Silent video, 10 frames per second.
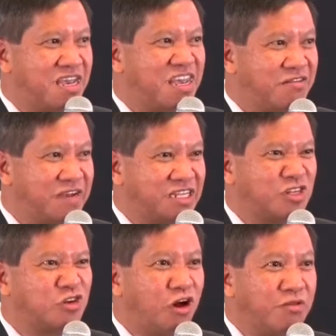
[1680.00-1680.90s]
Innovate.
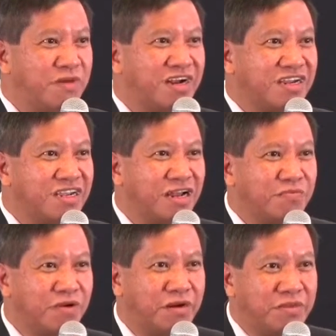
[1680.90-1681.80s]
Solve a real
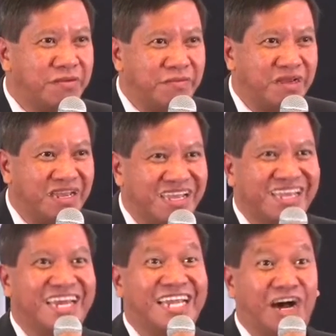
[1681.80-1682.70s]
problem.
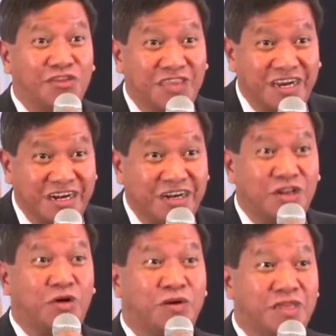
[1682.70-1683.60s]
Get out there,
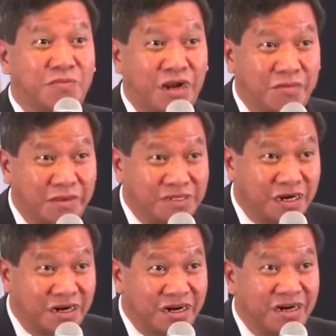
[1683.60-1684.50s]
know what the problems
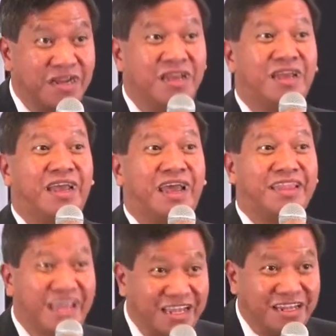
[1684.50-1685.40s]
are,
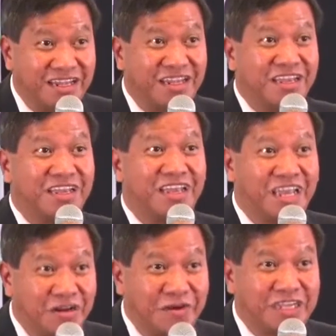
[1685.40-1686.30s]
and then
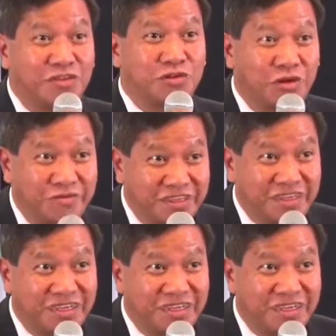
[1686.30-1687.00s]
innovate to solve it.